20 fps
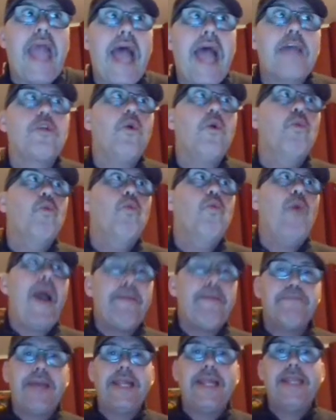as a
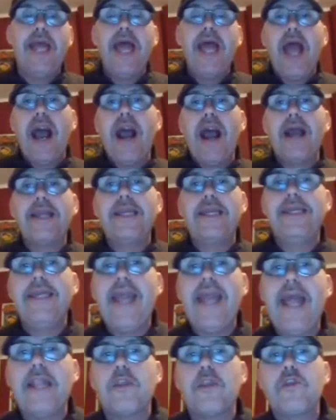weapon
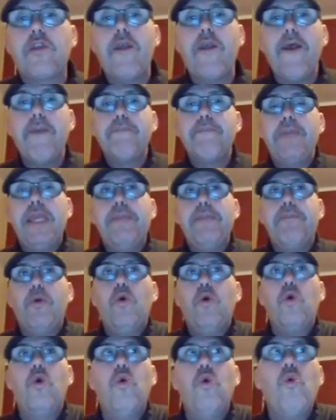against
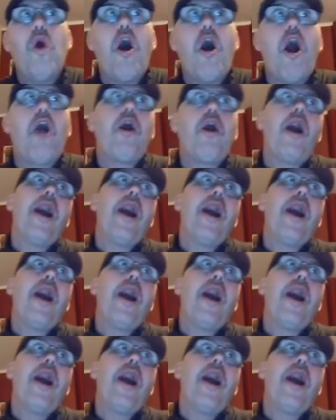people who are